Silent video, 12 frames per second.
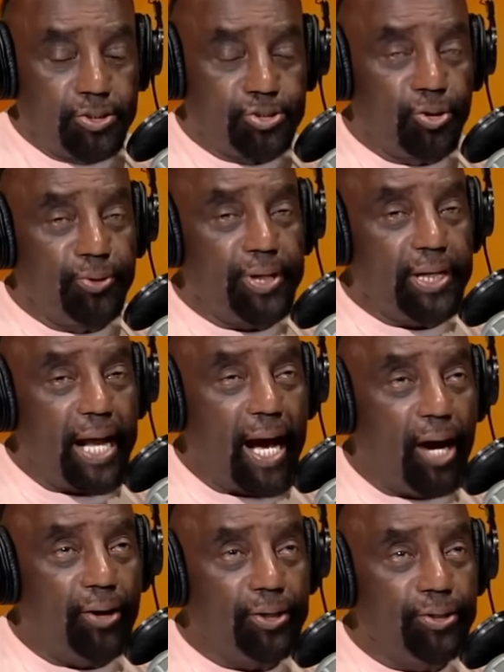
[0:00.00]
So then
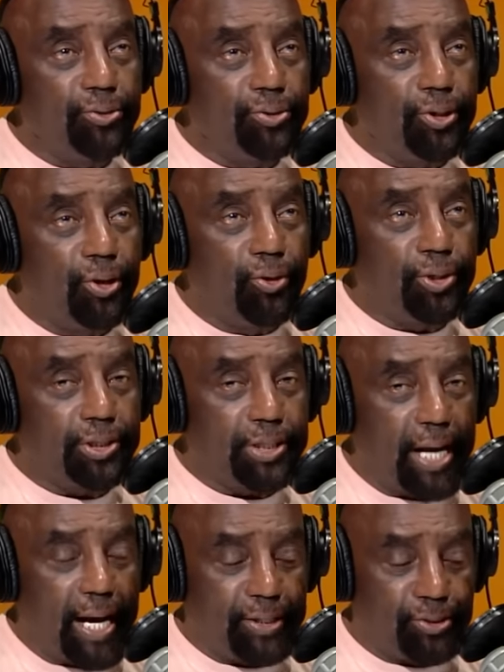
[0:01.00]
how do you know it's
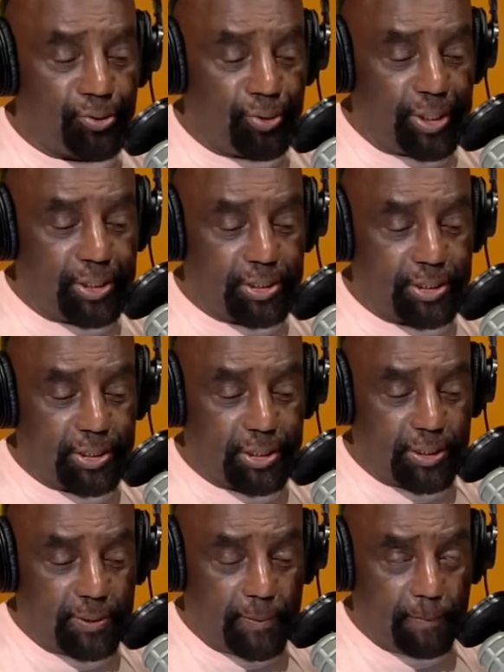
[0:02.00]
not the greatest then?